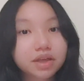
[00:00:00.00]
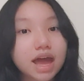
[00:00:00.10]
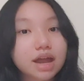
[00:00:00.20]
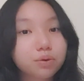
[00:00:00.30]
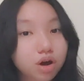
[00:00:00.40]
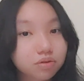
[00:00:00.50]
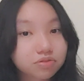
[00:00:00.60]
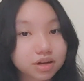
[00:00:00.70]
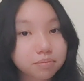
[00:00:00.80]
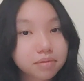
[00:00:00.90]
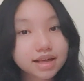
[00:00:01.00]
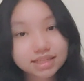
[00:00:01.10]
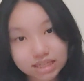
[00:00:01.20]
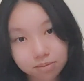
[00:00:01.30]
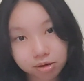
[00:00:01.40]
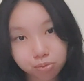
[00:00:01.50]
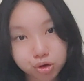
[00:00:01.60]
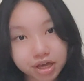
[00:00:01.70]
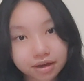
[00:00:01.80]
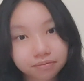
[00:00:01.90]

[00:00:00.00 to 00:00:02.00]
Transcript: and one of them is cyberbullying.